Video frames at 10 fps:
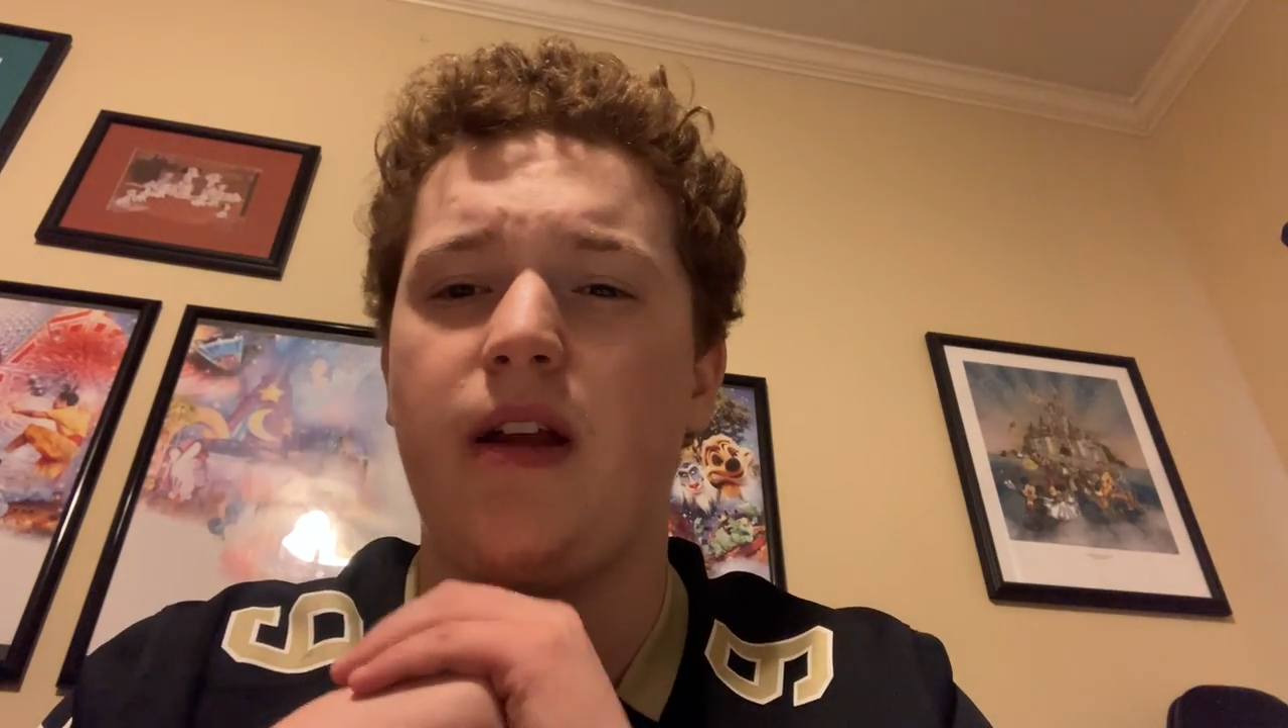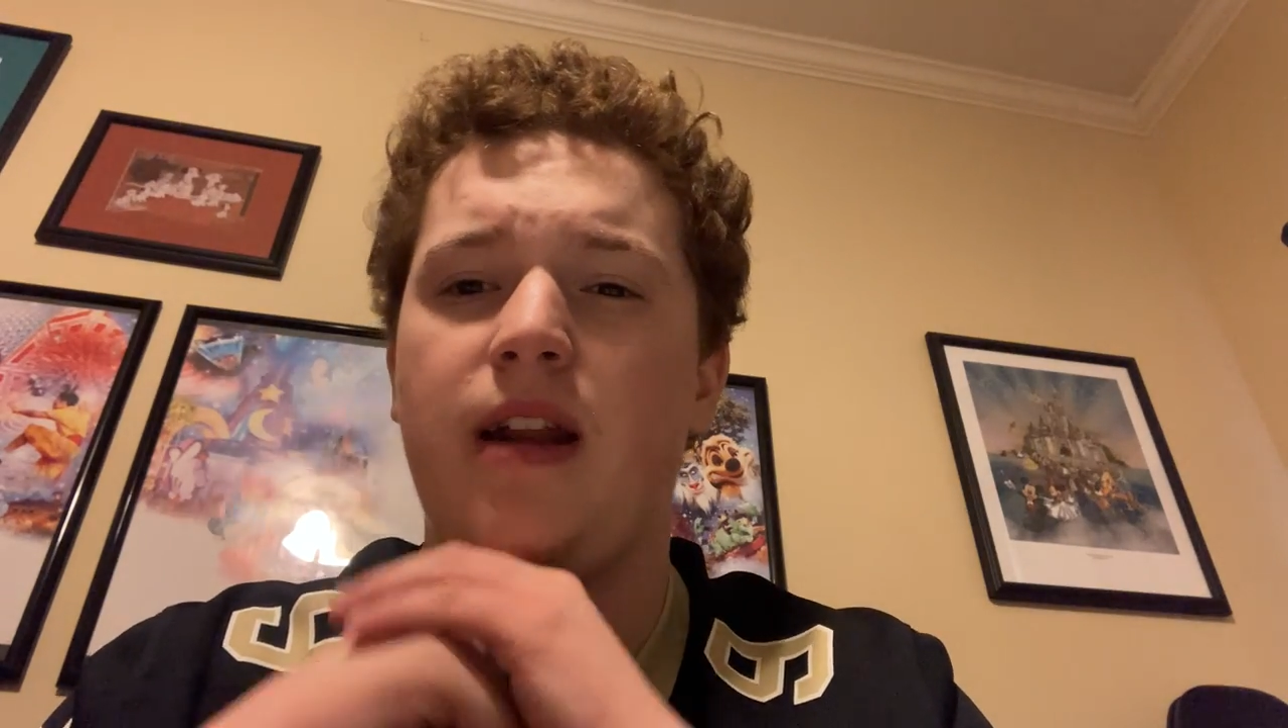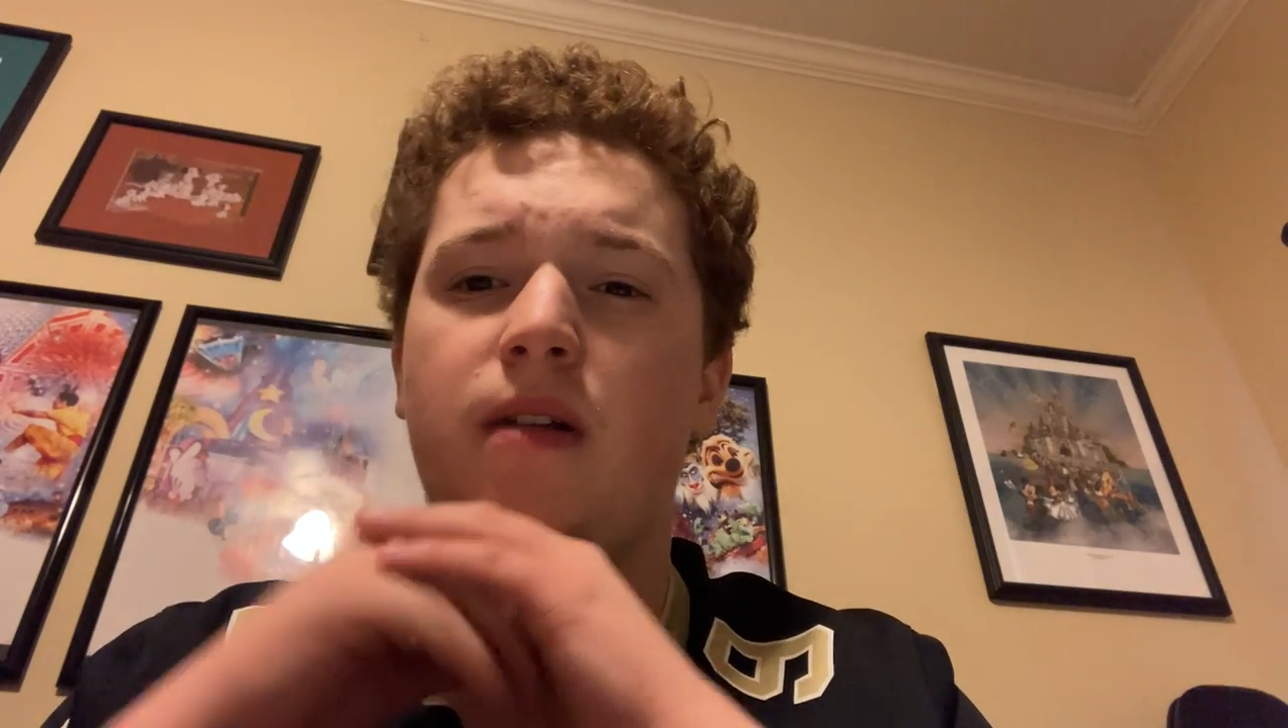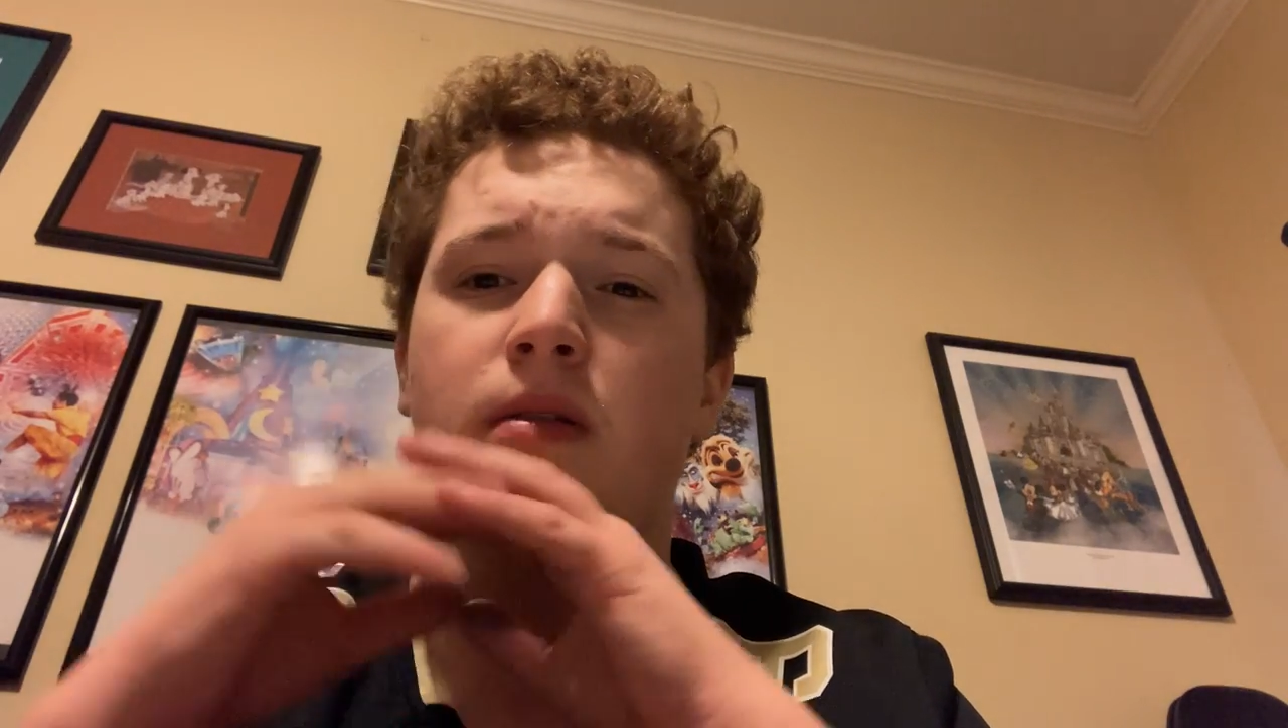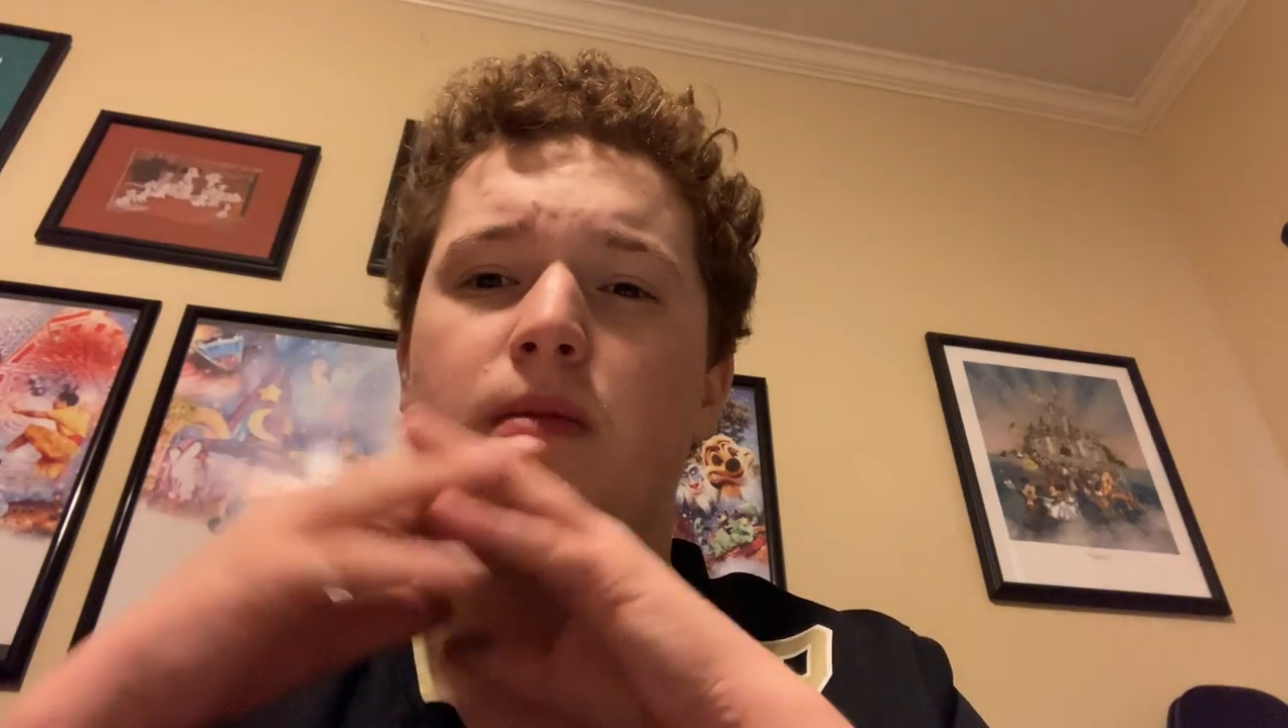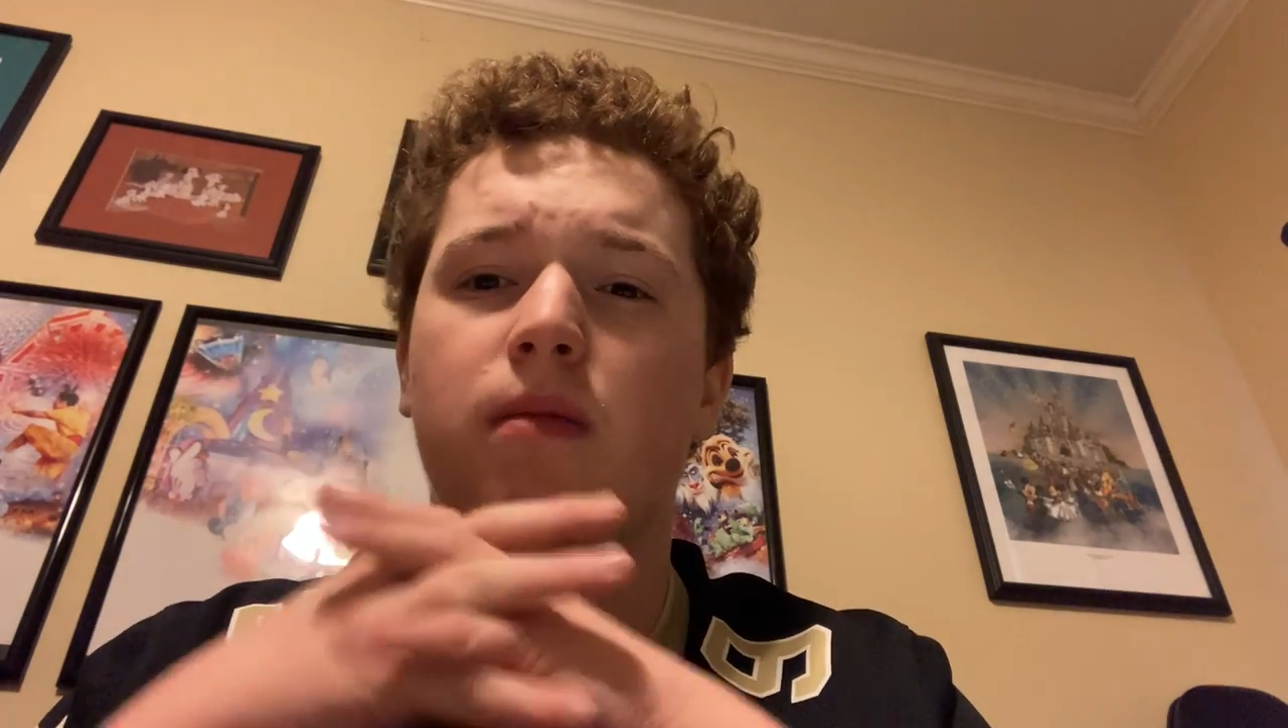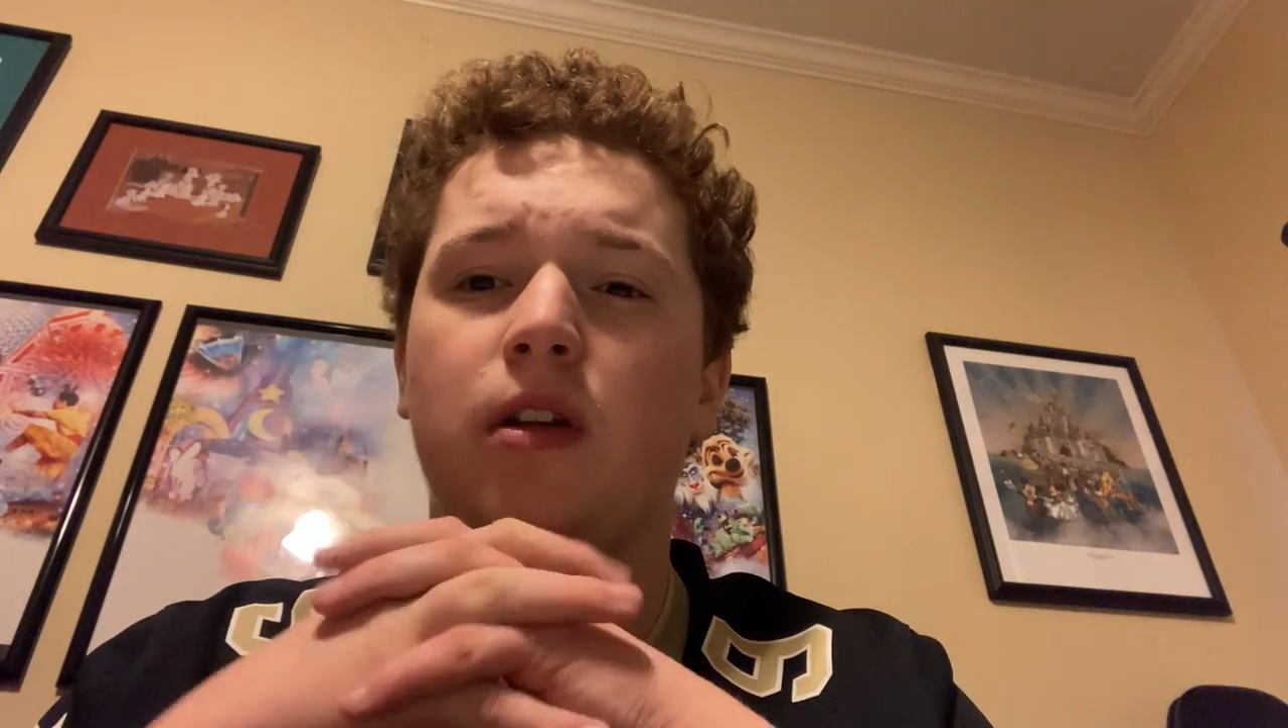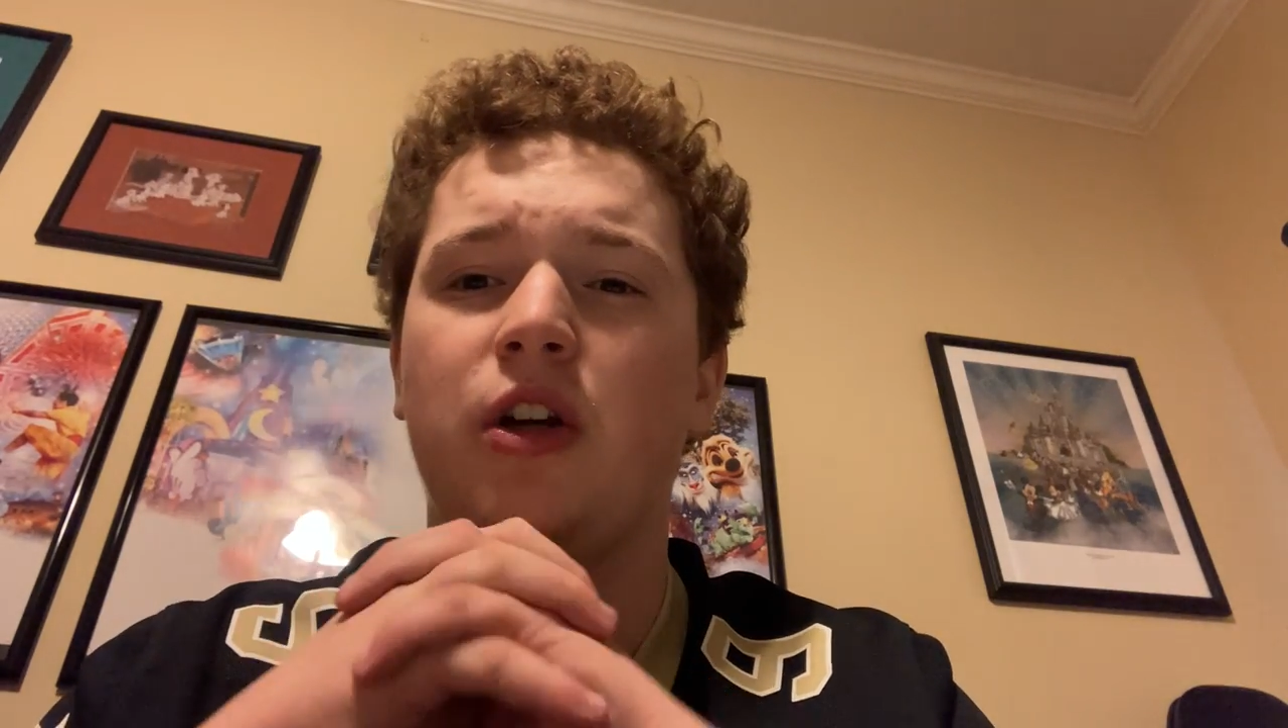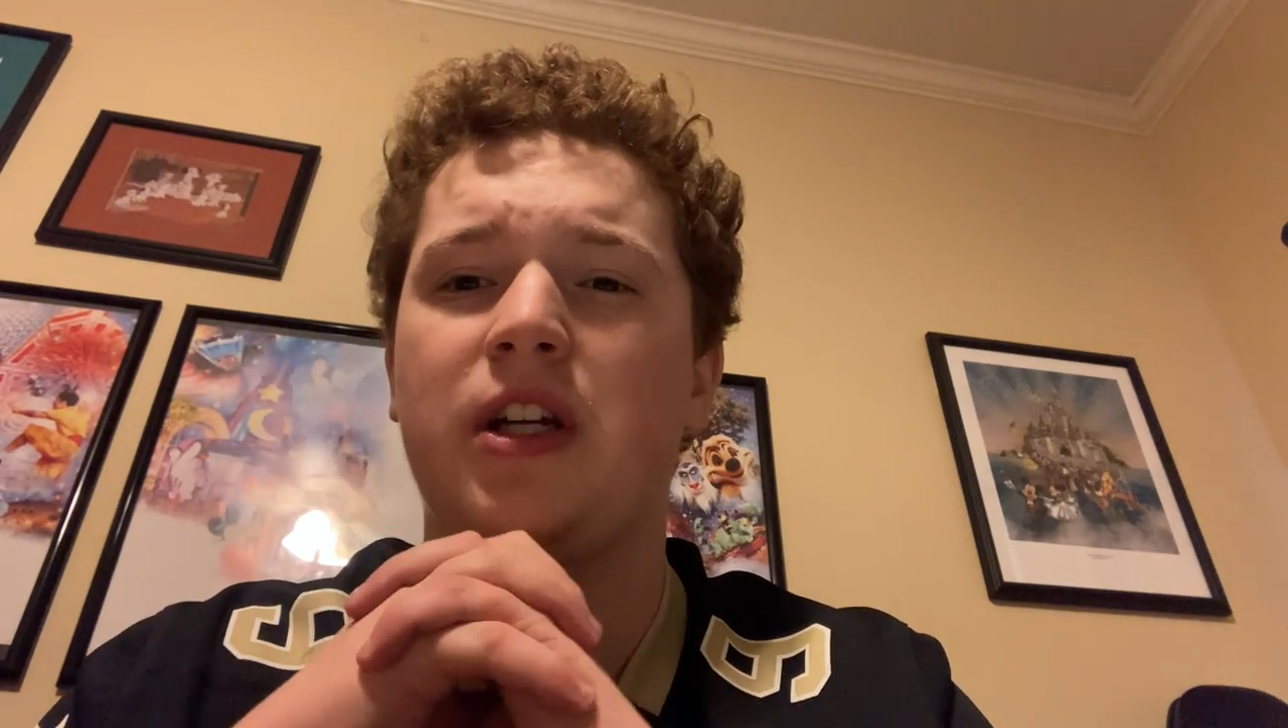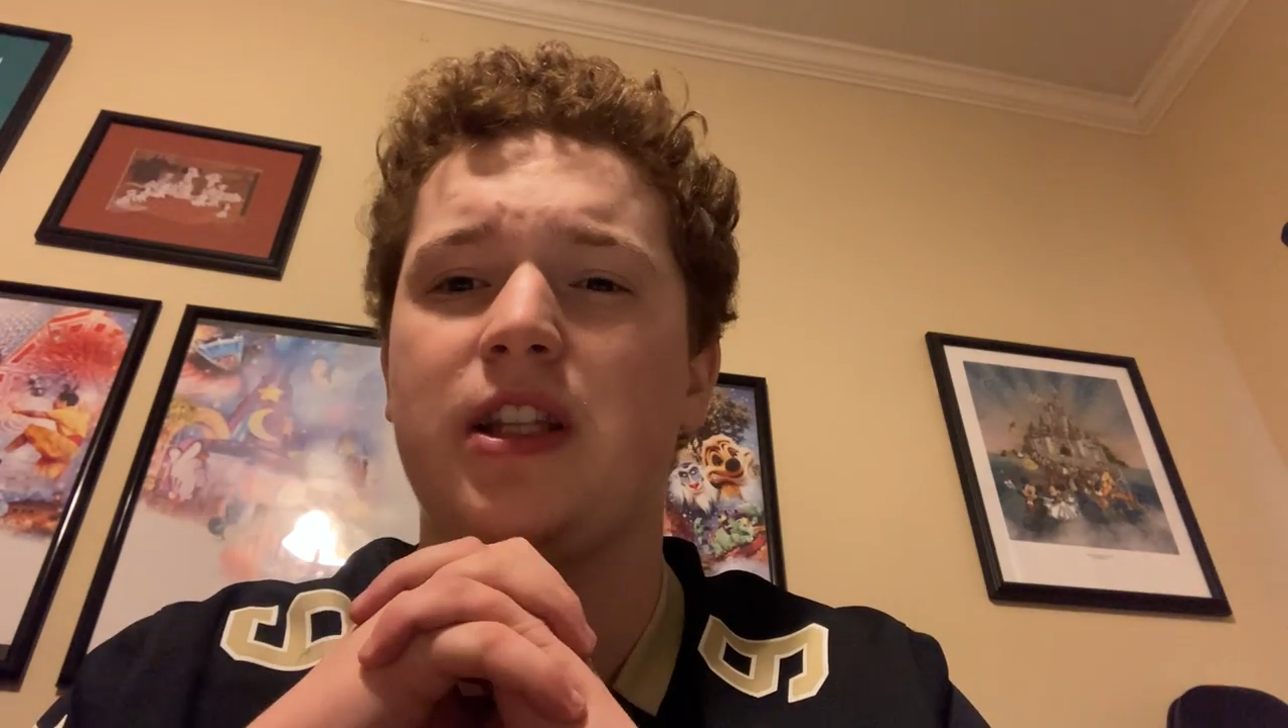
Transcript: and look